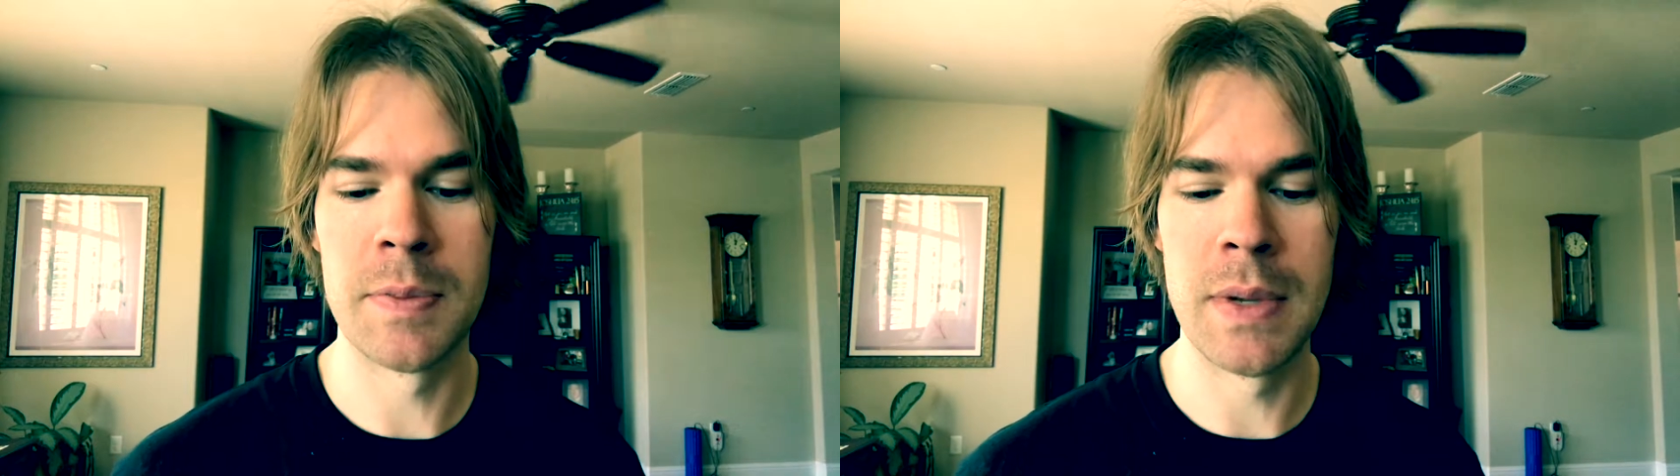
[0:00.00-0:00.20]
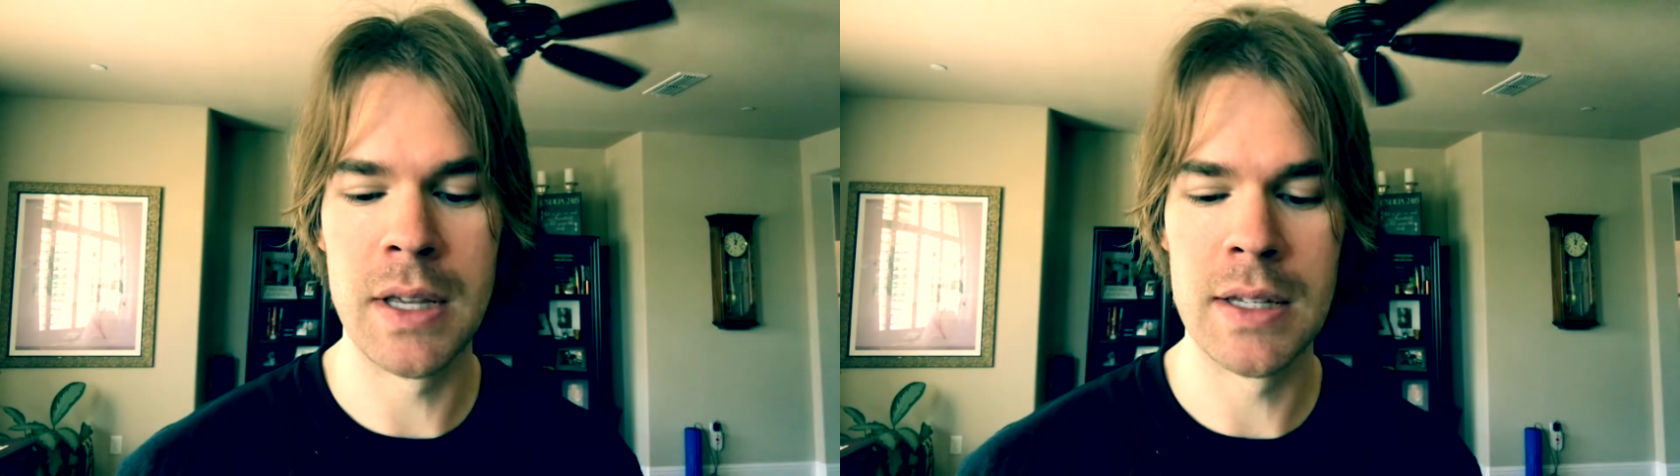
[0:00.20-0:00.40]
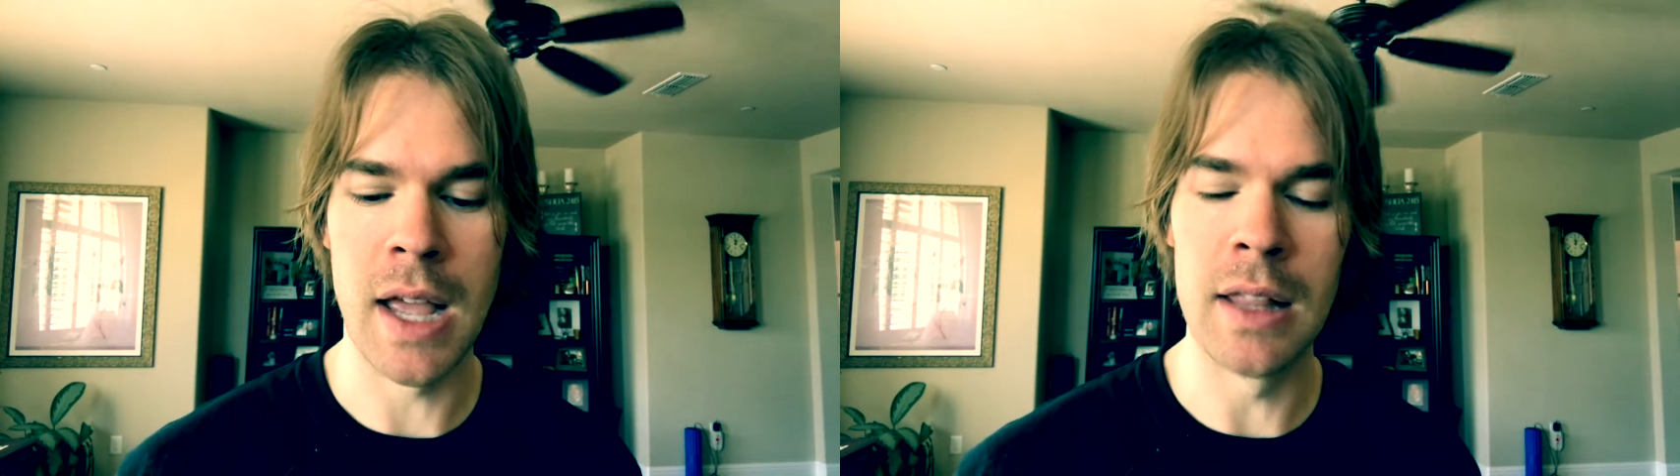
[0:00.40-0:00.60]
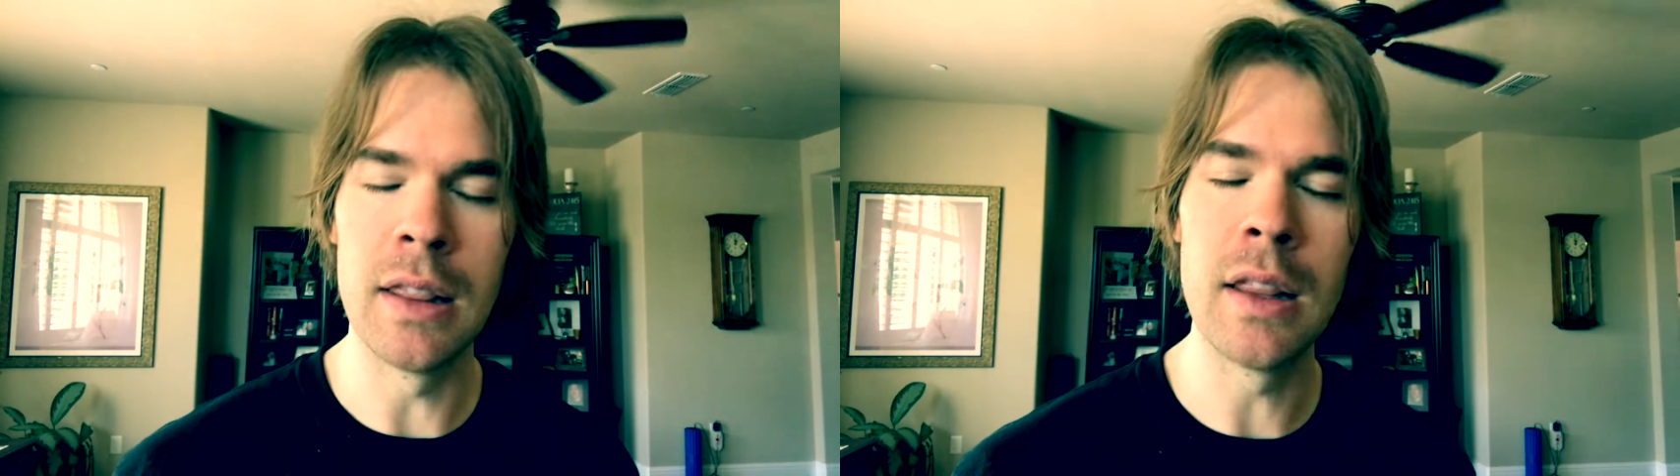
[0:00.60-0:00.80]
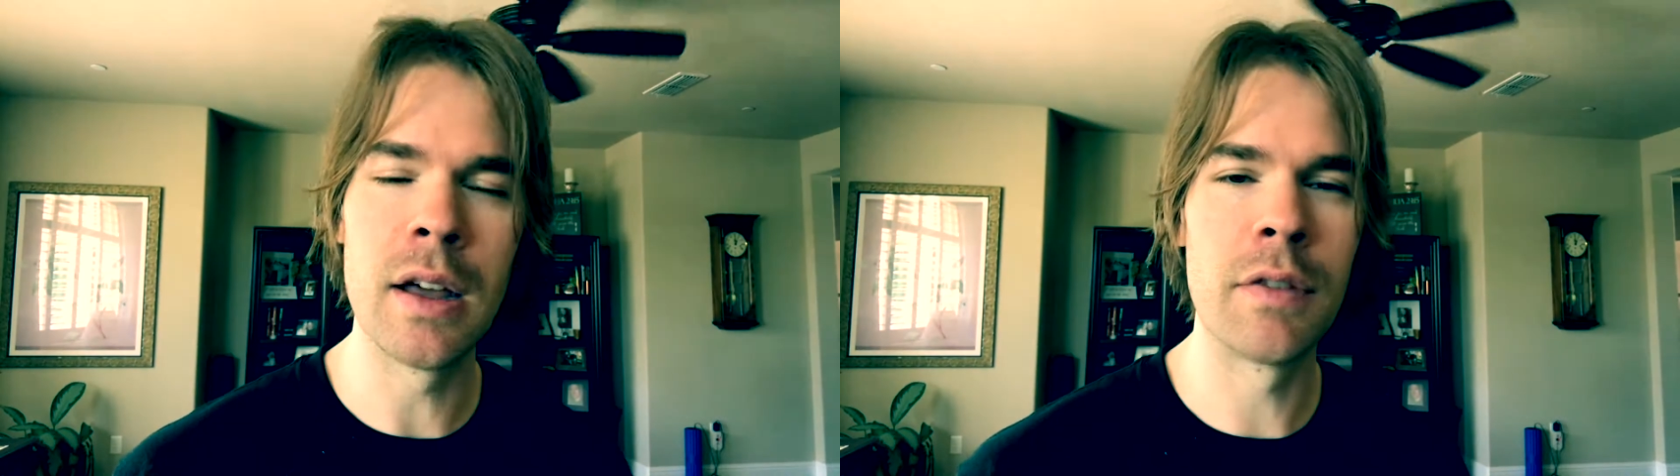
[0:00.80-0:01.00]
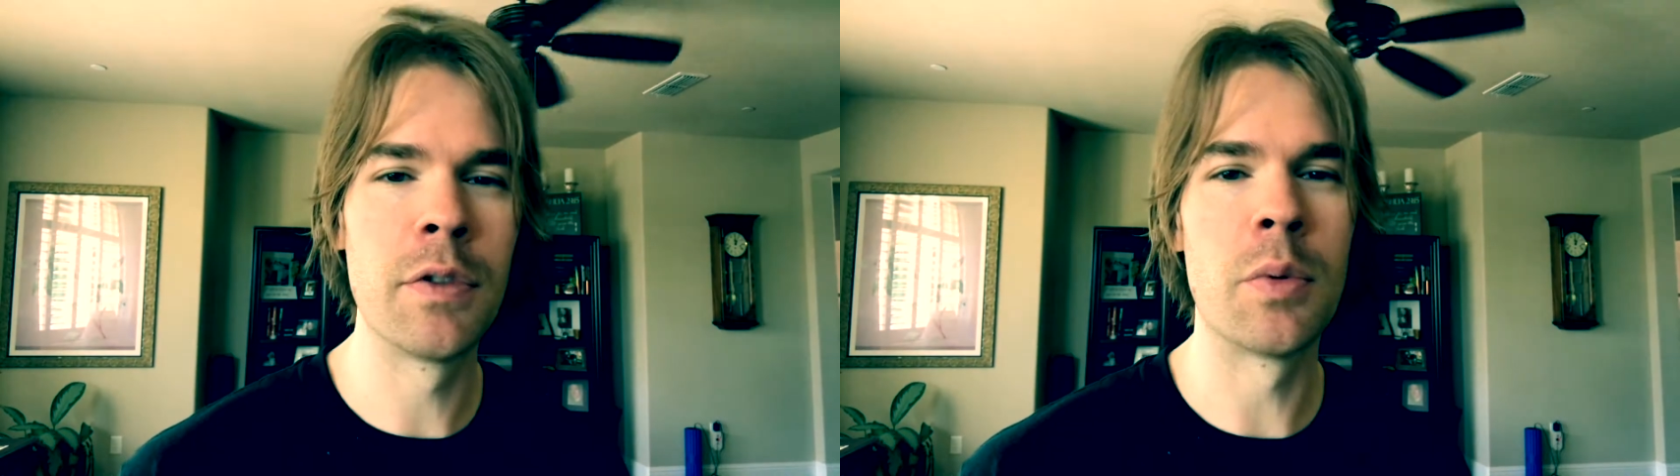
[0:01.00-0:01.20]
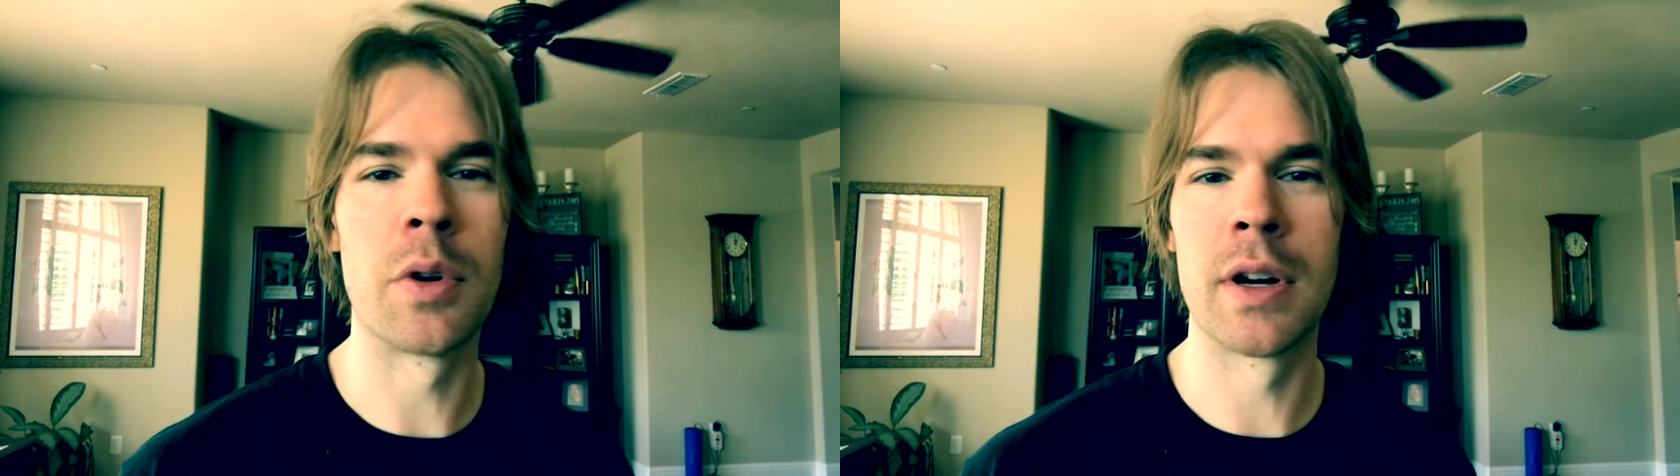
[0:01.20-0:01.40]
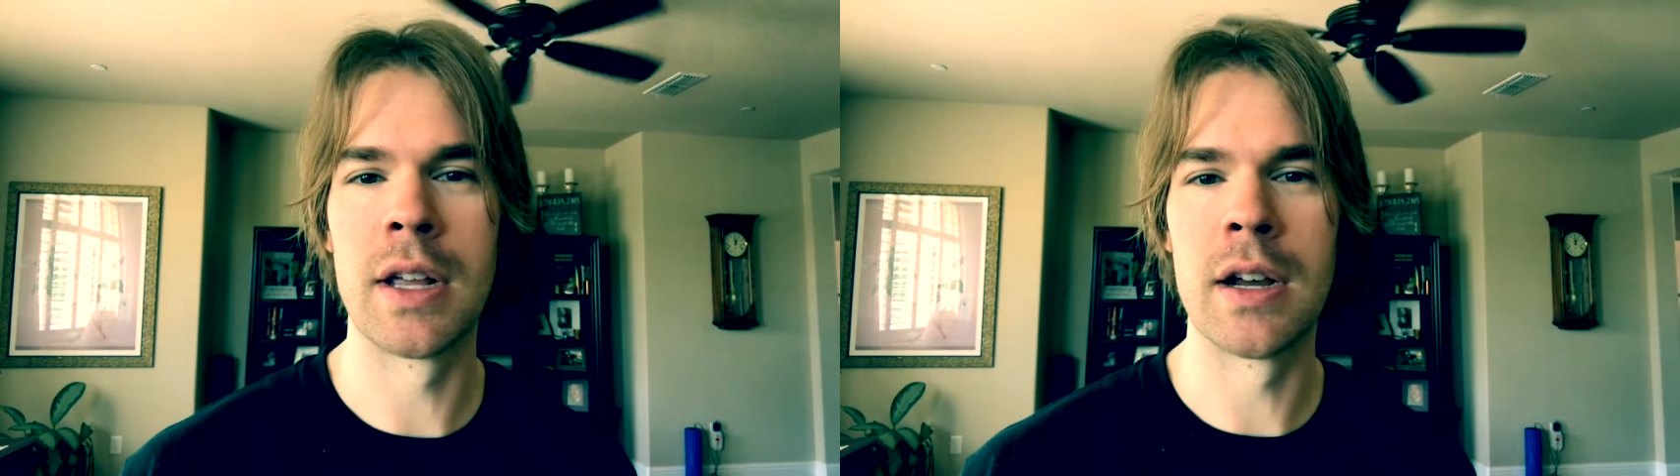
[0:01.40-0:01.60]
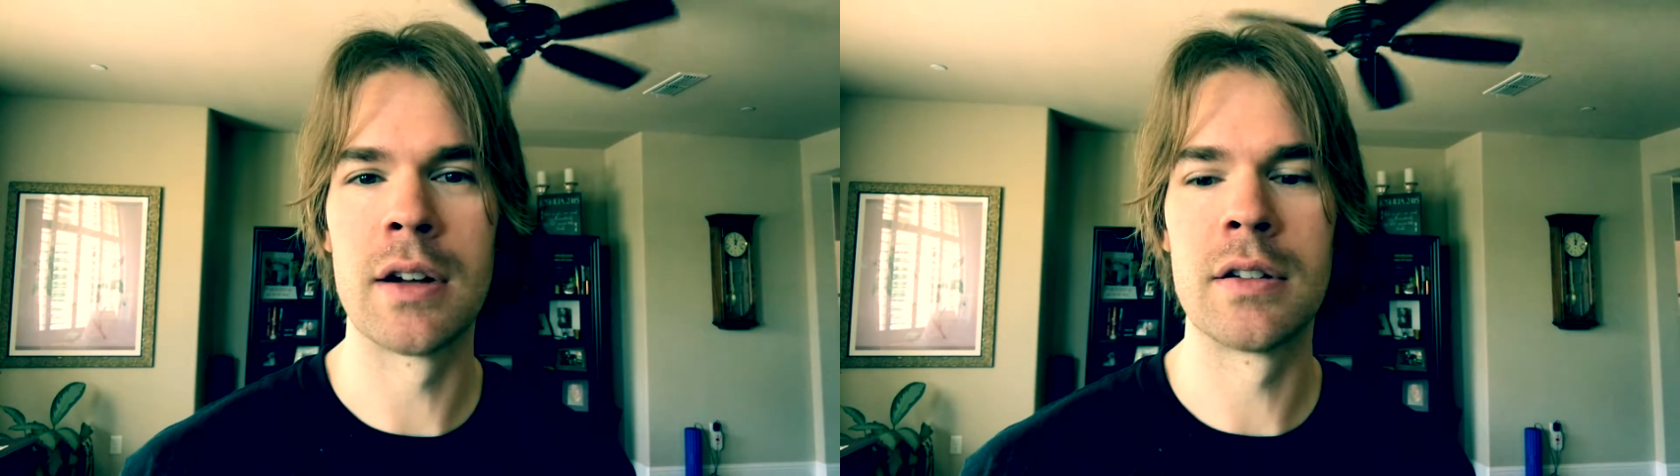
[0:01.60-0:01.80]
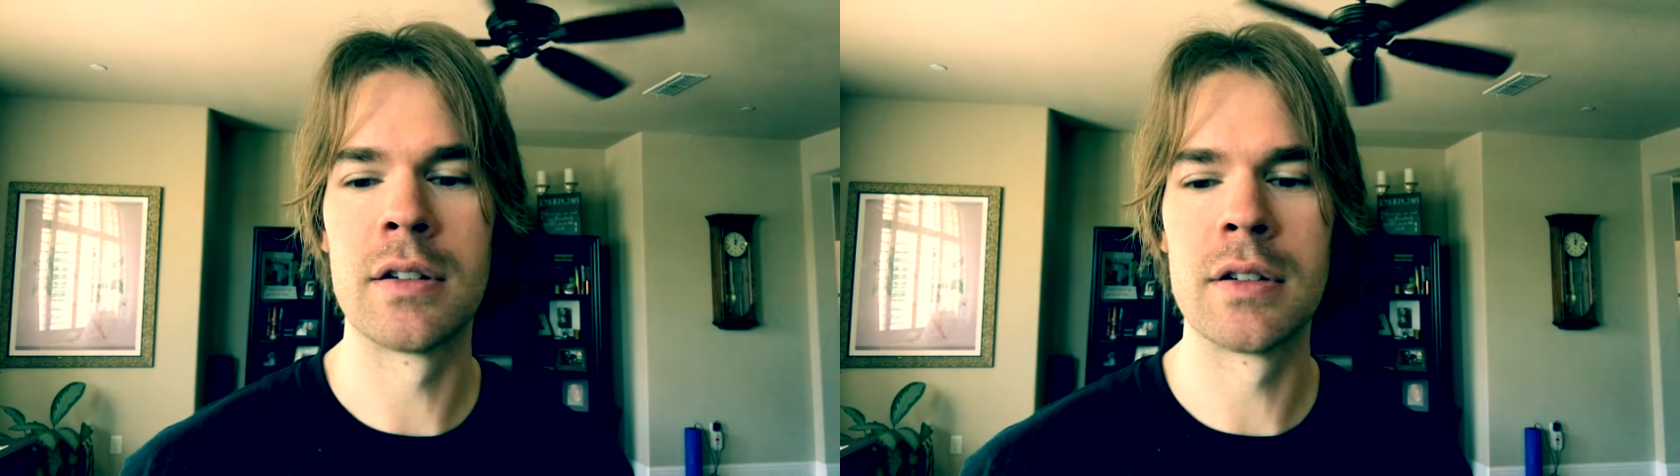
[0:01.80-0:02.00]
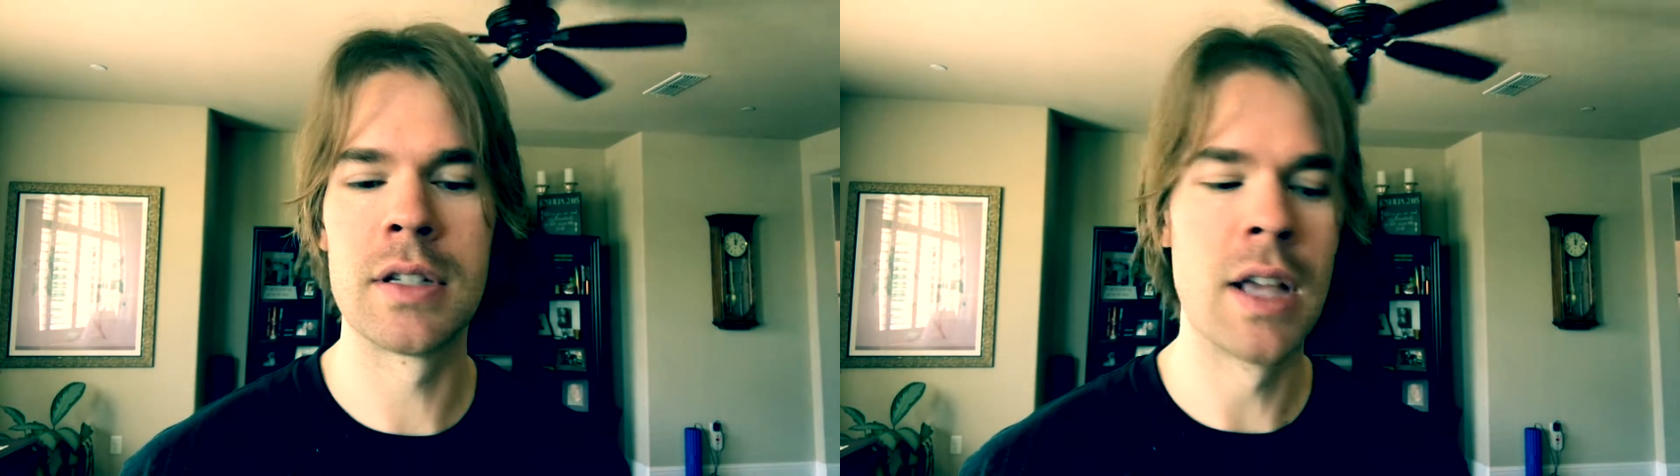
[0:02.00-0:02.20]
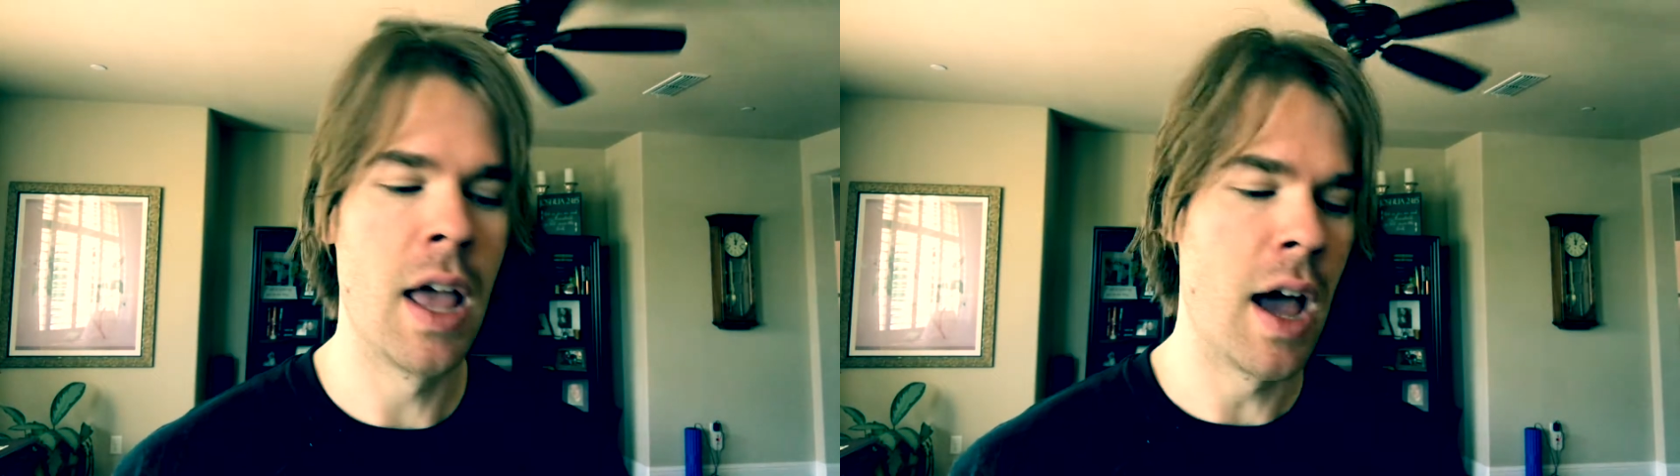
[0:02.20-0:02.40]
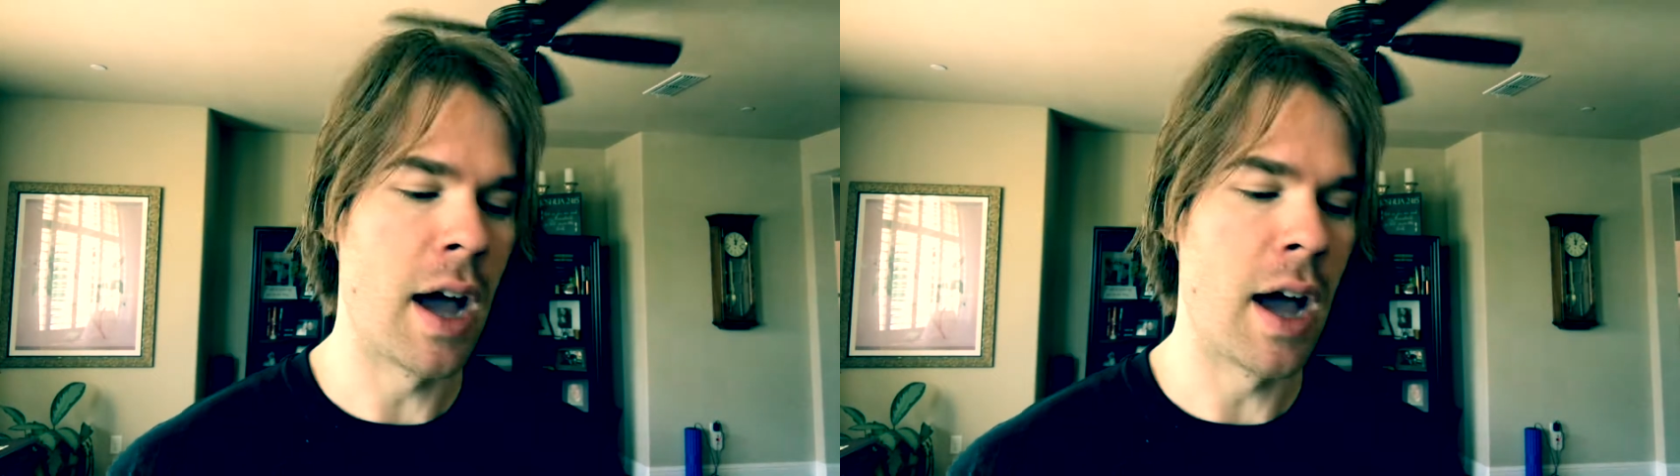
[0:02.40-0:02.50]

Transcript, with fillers: because I love the Warren characters.